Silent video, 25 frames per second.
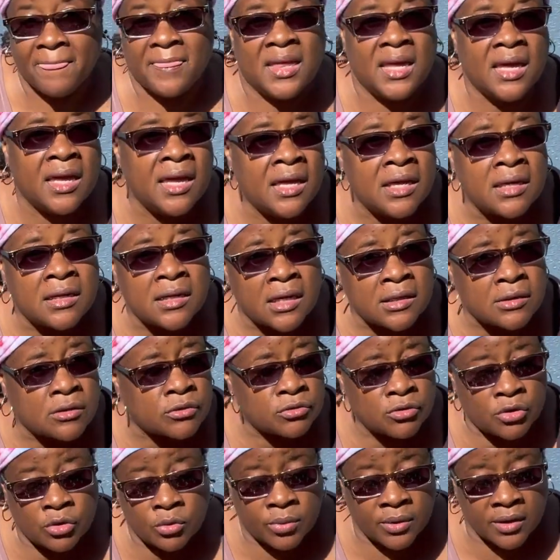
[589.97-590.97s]
And I
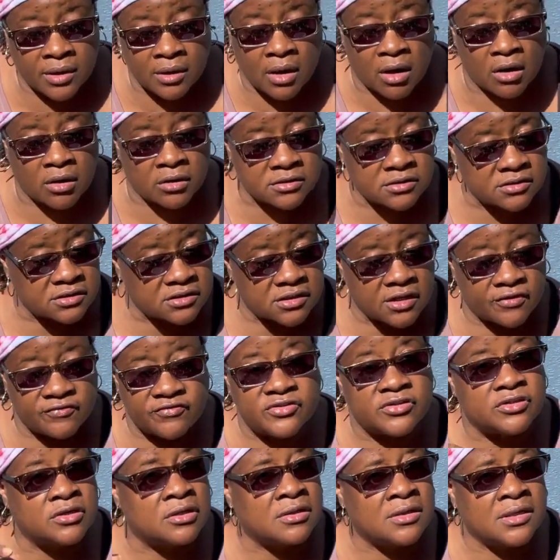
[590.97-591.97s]
don't know where all this stuff
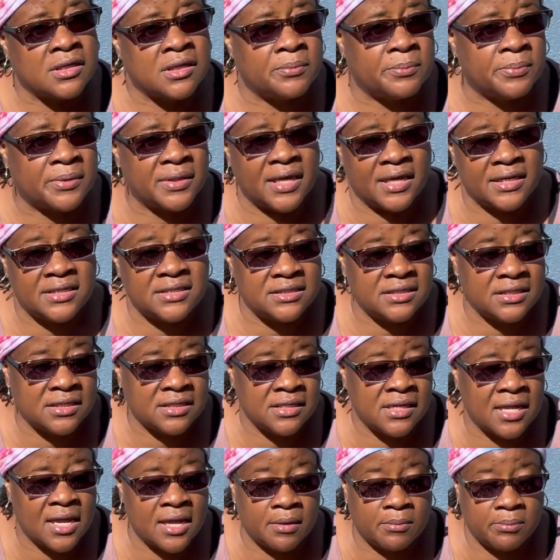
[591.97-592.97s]
is gonna get planted in
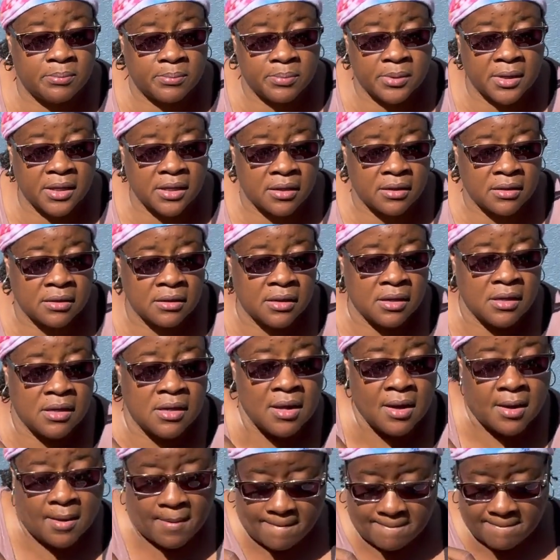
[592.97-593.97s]
yet, but
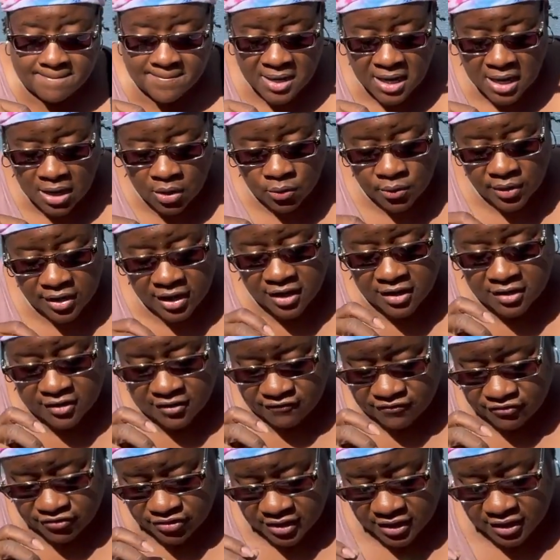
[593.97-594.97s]
my way of
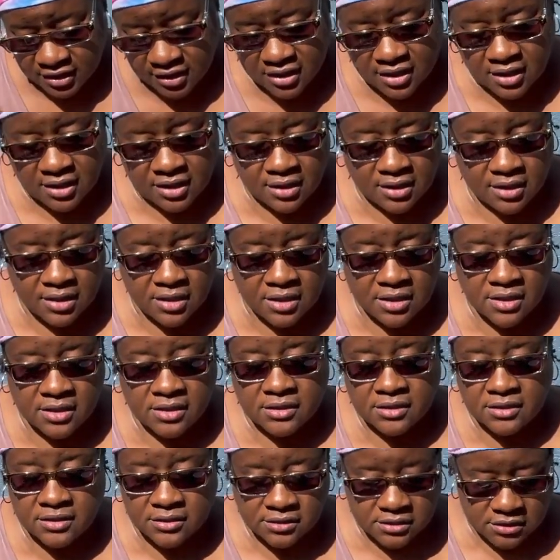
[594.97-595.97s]
thinking
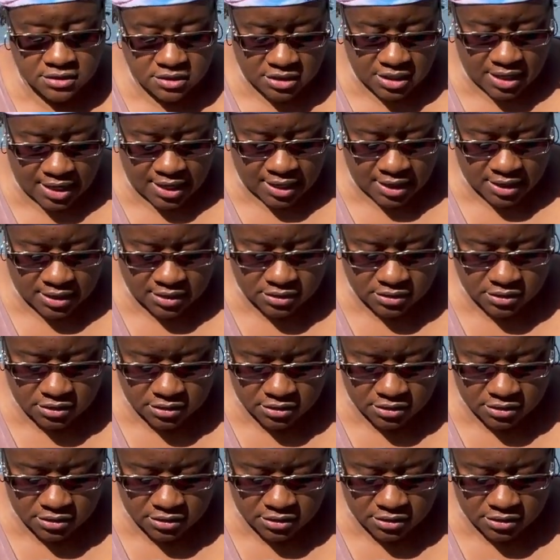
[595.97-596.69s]
is that